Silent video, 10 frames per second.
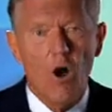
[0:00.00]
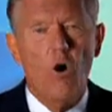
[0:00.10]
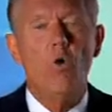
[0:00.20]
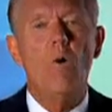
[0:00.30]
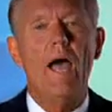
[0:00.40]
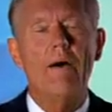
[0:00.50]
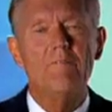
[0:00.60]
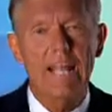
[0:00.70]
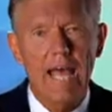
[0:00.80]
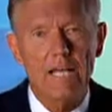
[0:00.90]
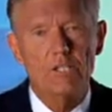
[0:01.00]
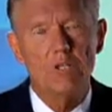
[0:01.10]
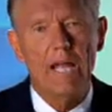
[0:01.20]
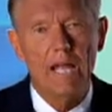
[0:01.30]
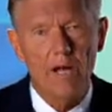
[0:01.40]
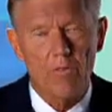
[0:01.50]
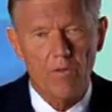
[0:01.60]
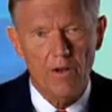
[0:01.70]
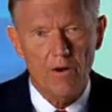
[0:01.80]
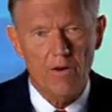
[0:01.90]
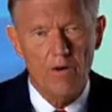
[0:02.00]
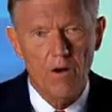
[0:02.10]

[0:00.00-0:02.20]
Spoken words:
who have national health care